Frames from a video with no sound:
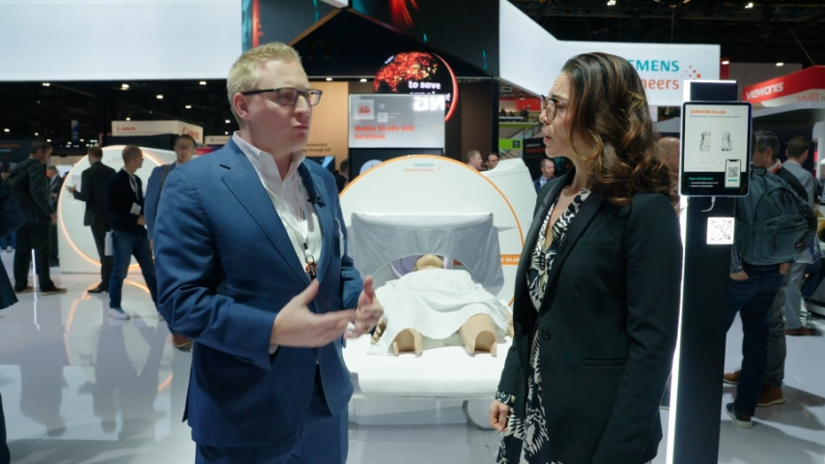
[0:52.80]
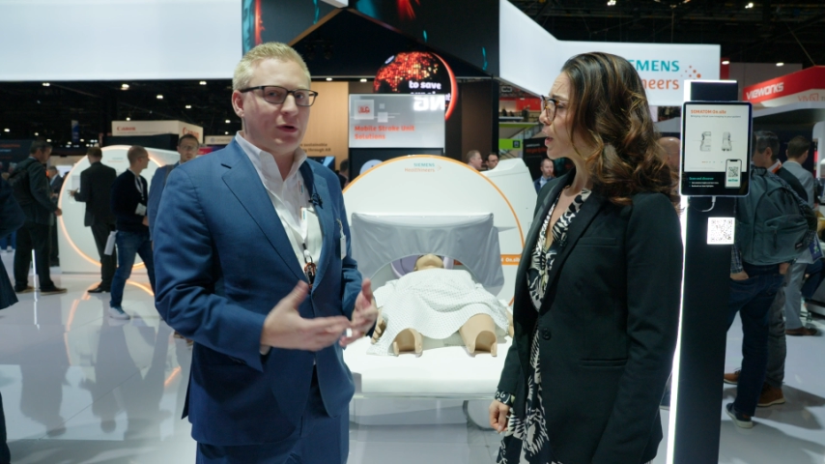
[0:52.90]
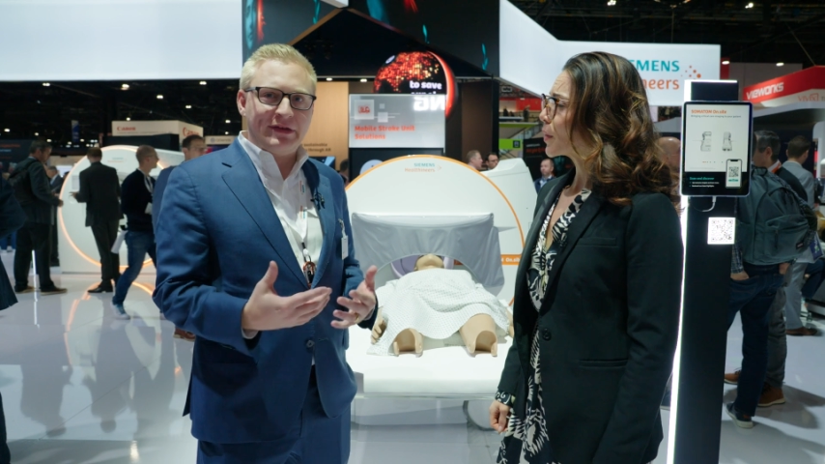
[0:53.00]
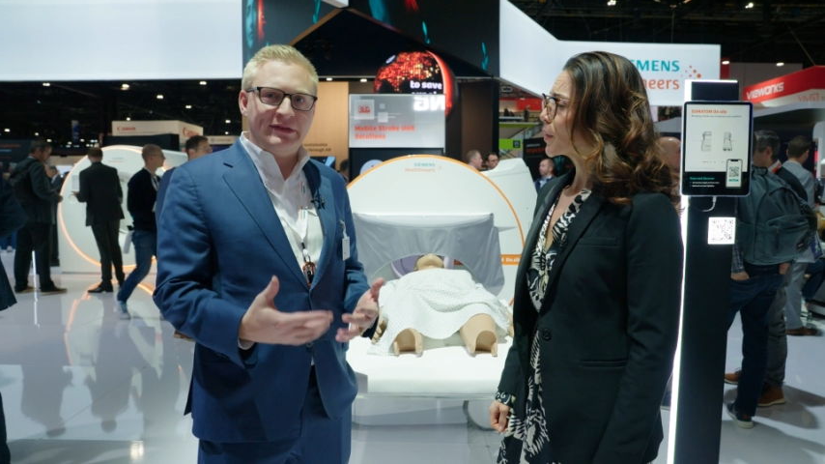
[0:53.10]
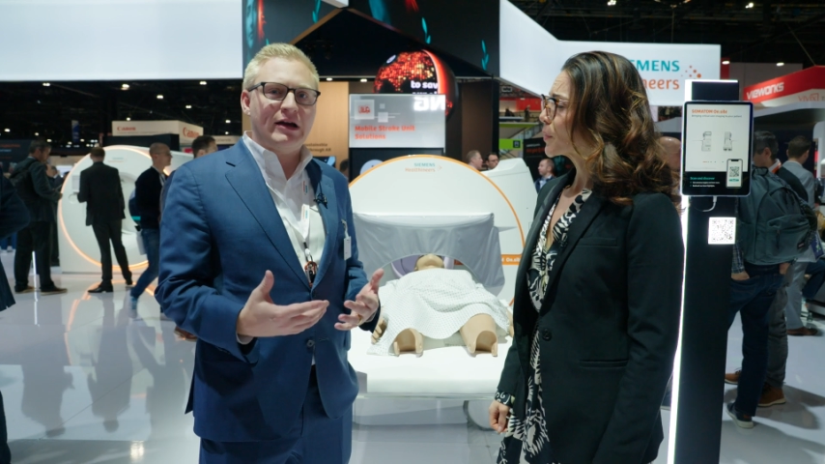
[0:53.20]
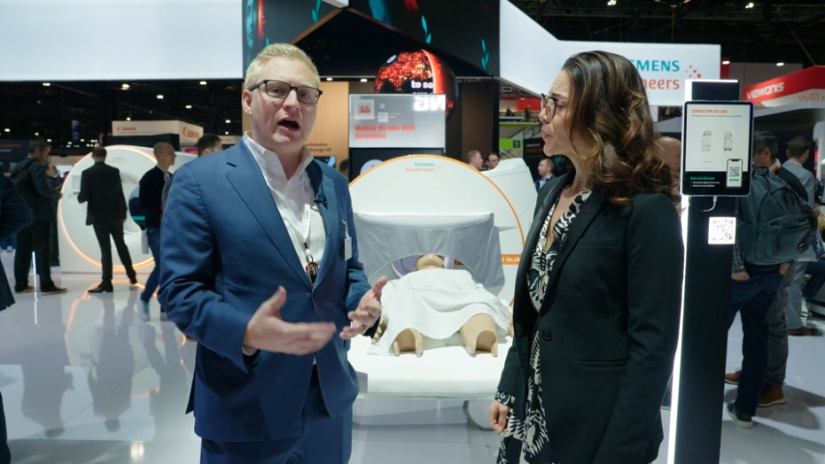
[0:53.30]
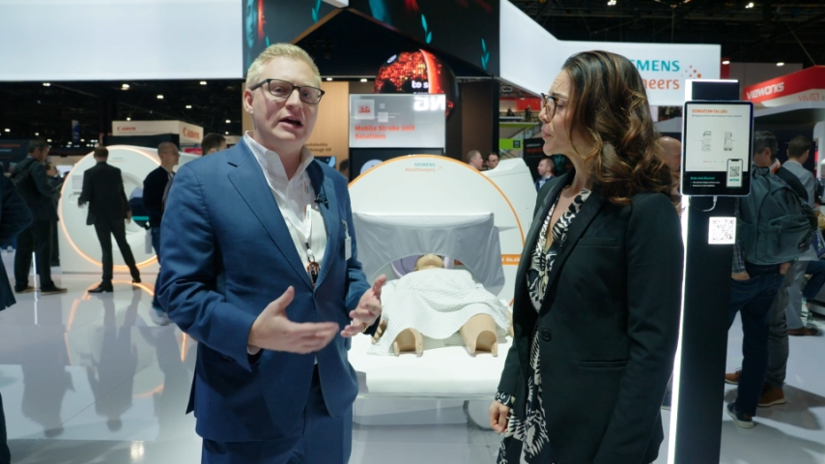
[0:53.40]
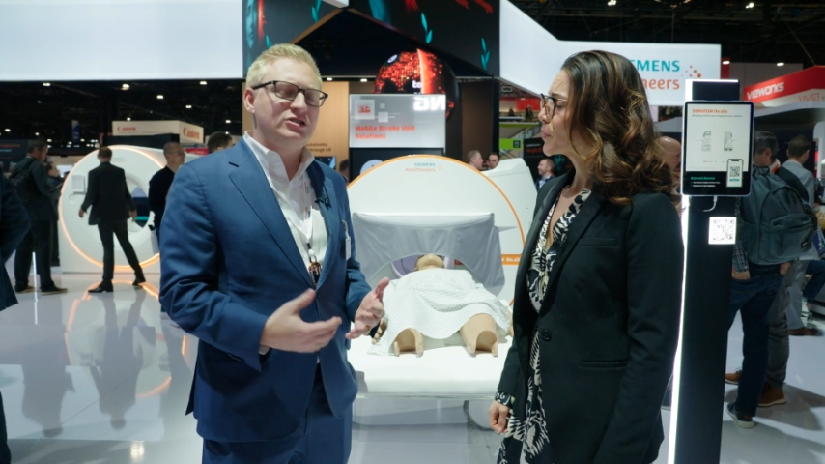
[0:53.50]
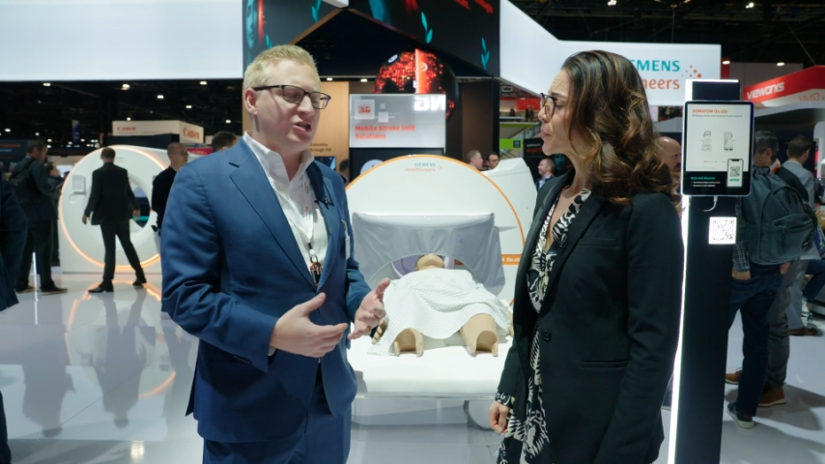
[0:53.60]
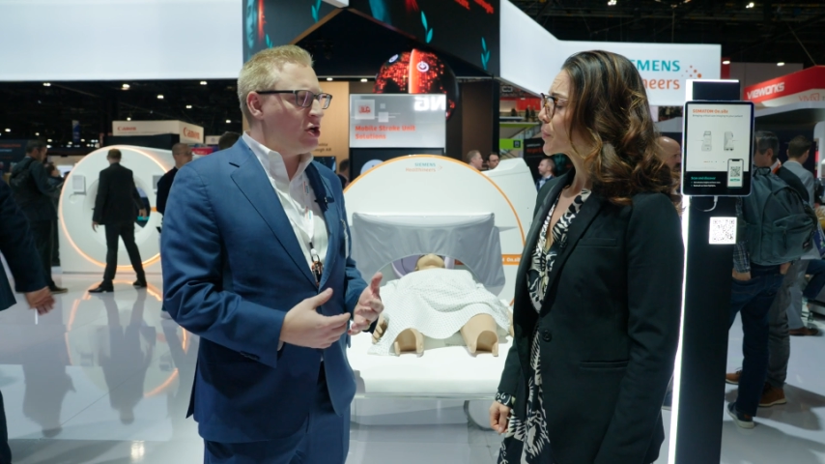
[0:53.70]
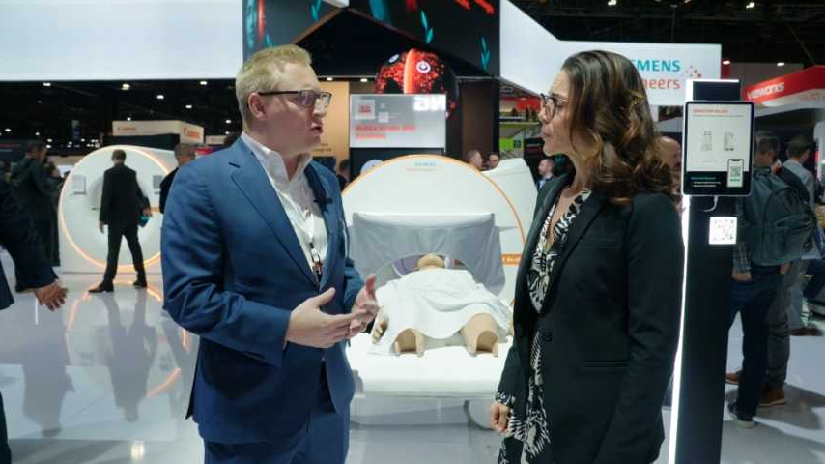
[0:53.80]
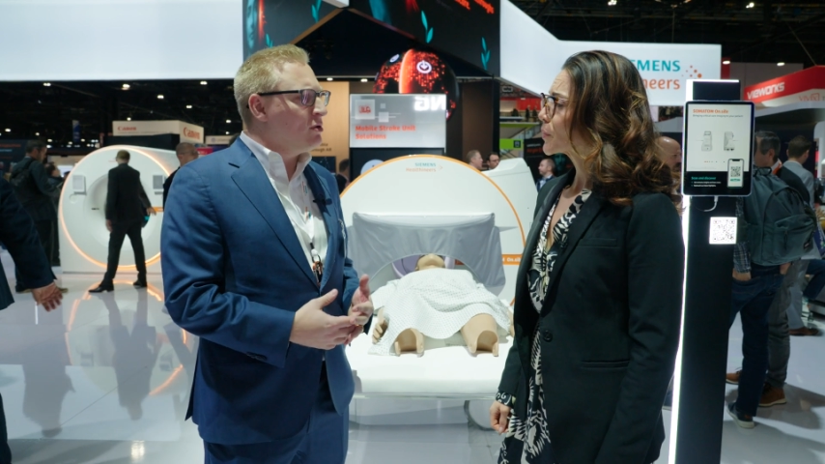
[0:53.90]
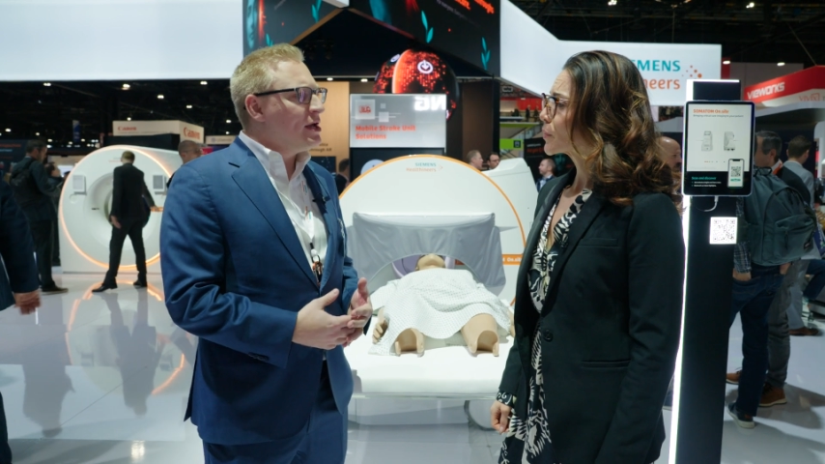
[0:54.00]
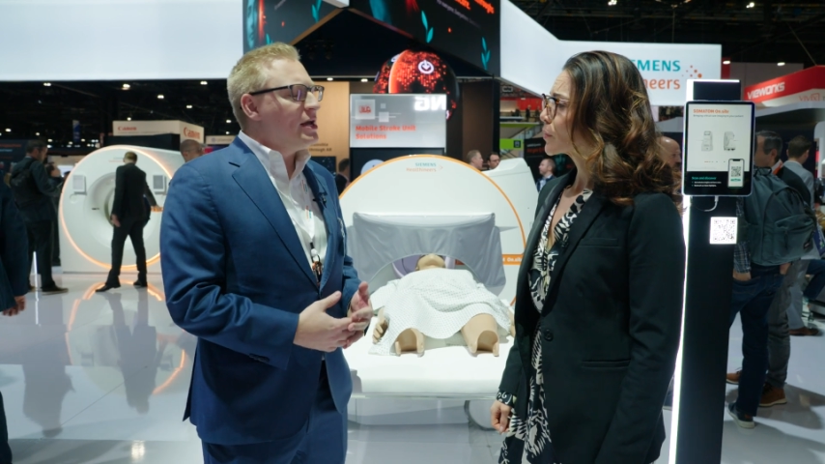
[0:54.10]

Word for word: within the ICU